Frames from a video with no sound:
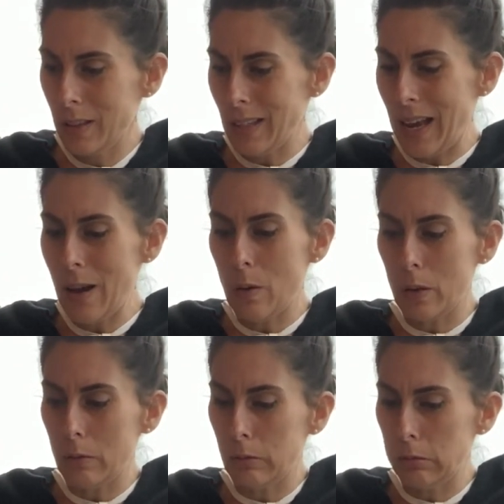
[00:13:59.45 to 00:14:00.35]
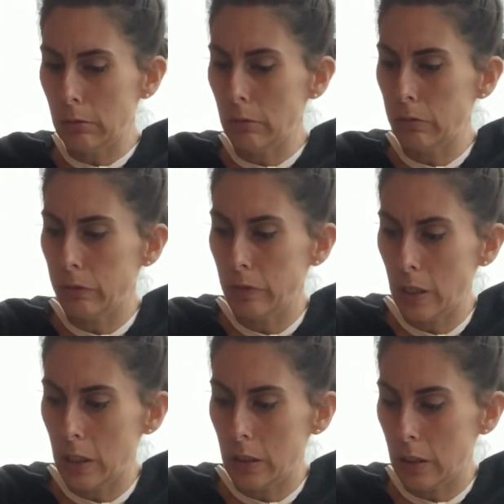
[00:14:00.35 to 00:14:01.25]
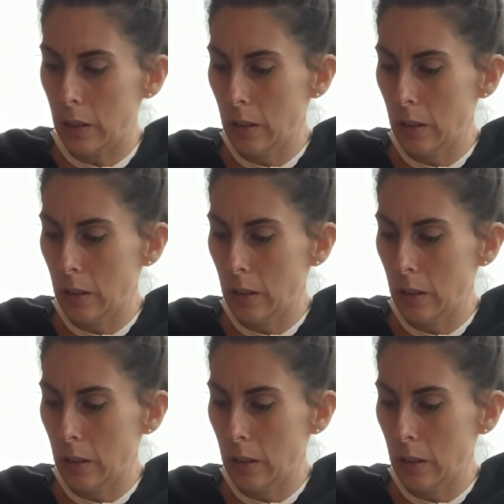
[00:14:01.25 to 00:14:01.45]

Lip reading: Tower. Whew, fuck.